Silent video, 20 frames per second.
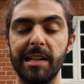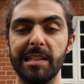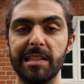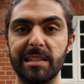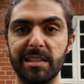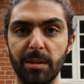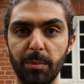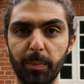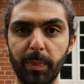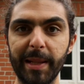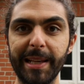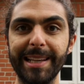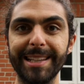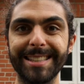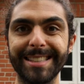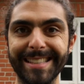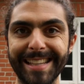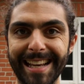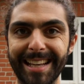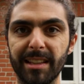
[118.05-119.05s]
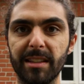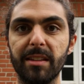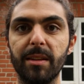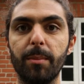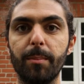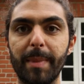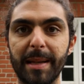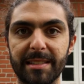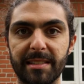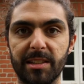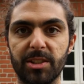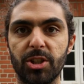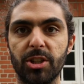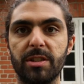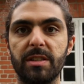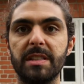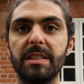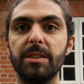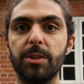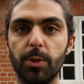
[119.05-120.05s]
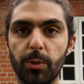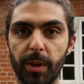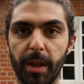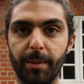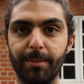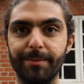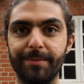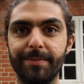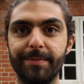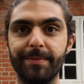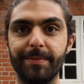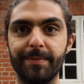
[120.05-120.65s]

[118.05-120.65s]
simply send messages to them.